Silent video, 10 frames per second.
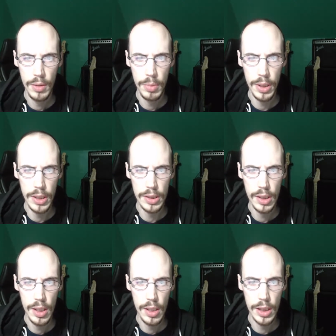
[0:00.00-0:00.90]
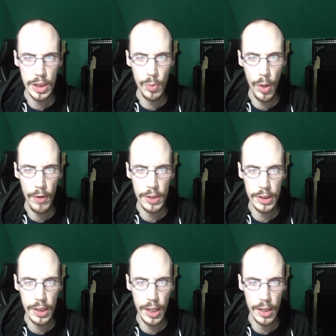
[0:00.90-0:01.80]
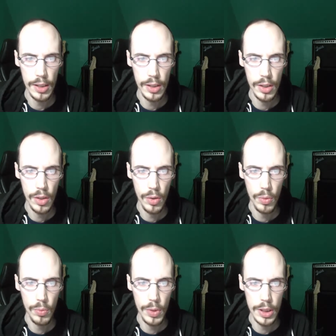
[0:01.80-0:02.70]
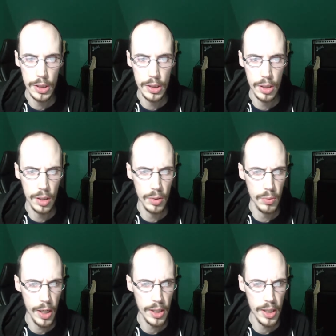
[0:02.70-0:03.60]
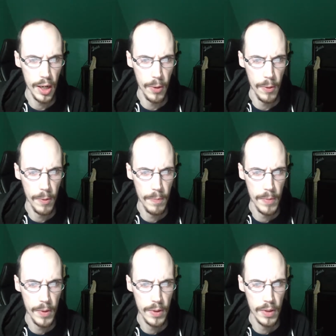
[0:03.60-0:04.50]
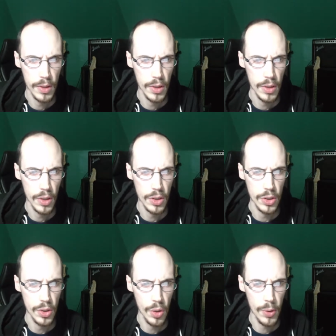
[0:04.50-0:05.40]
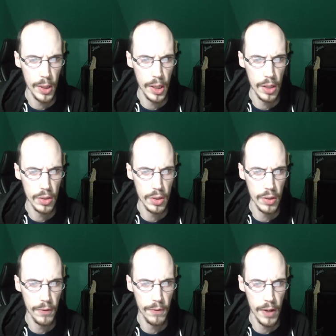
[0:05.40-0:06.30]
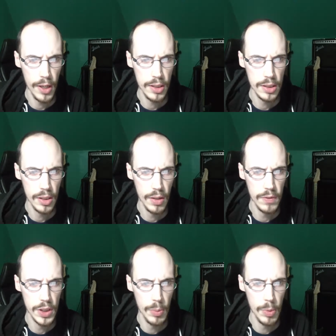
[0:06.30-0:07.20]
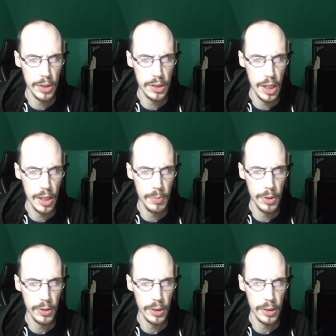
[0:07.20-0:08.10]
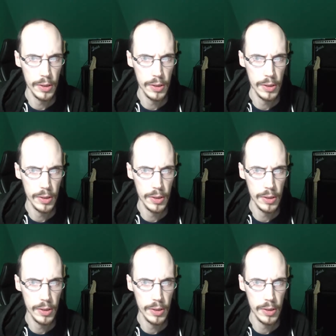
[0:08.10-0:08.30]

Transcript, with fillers: Please, listen to what I have to say. Right now. You're already under the effects of someone's Nen ability.